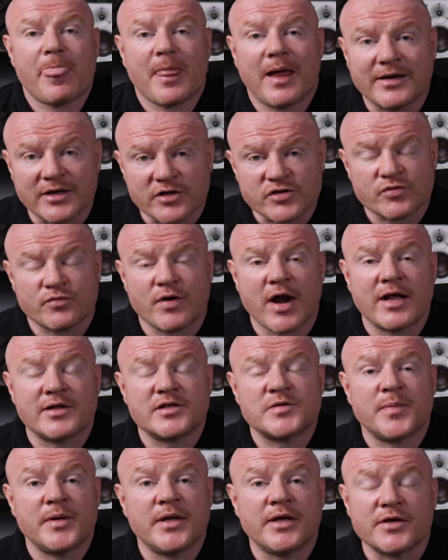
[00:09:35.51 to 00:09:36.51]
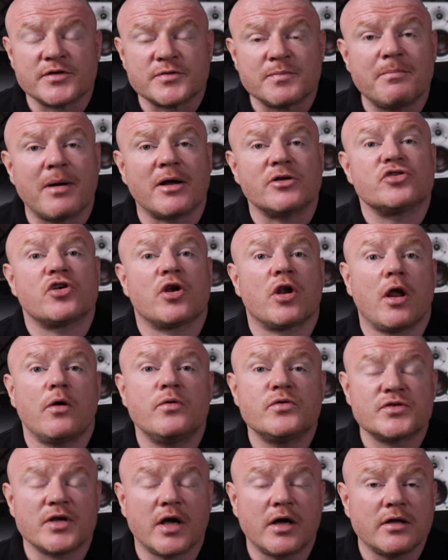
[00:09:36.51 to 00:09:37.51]
and your surround speakers much
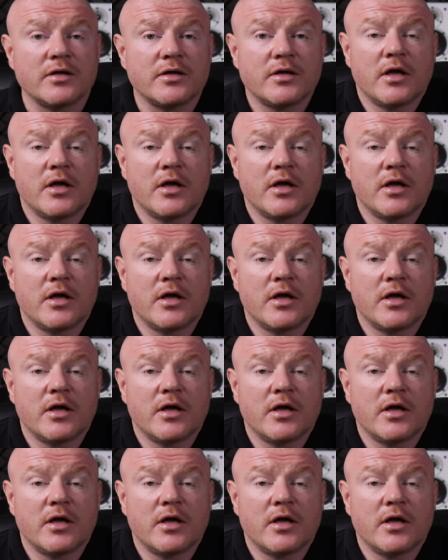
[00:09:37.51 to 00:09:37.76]
closer,